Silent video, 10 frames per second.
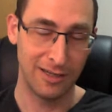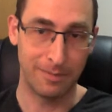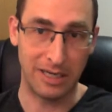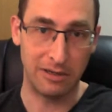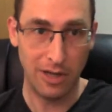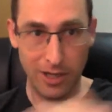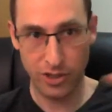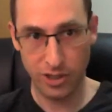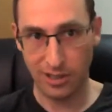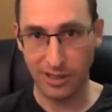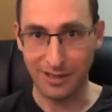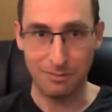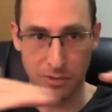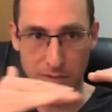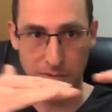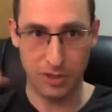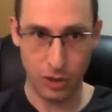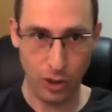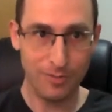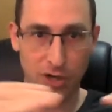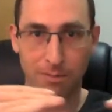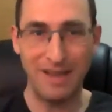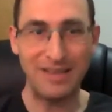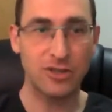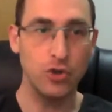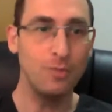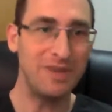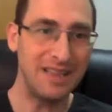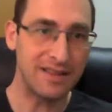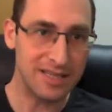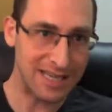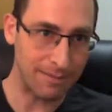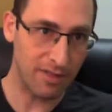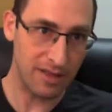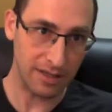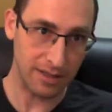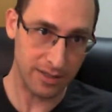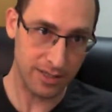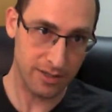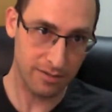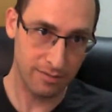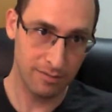But logically, the terms are meant to mean the same things.